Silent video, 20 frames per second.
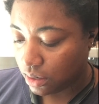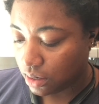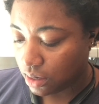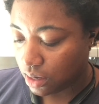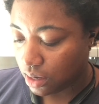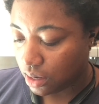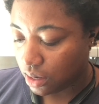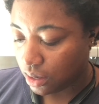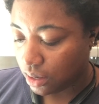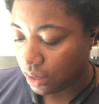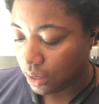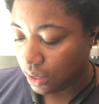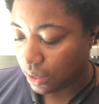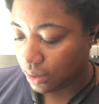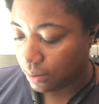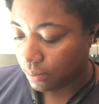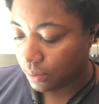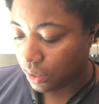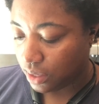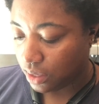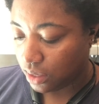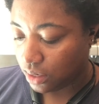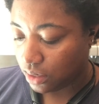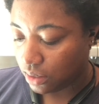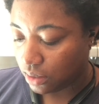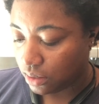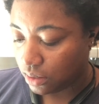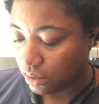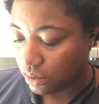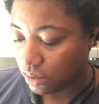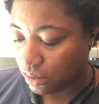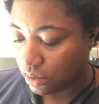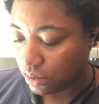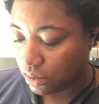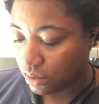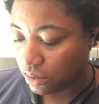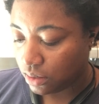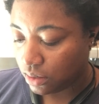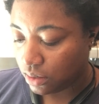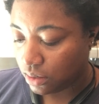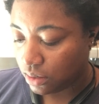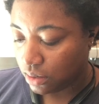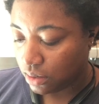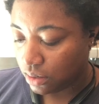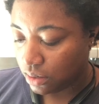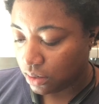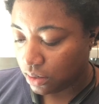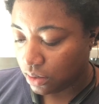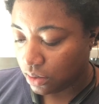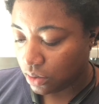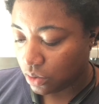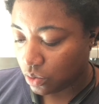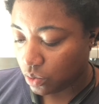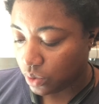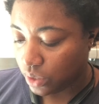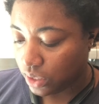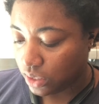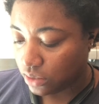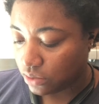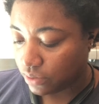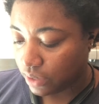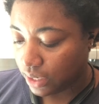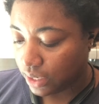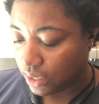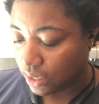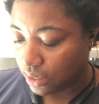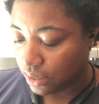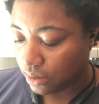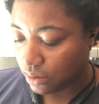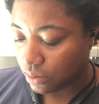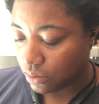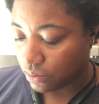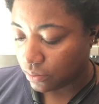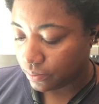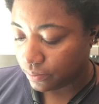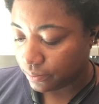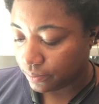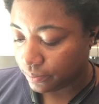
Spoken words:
I am in Queens right now.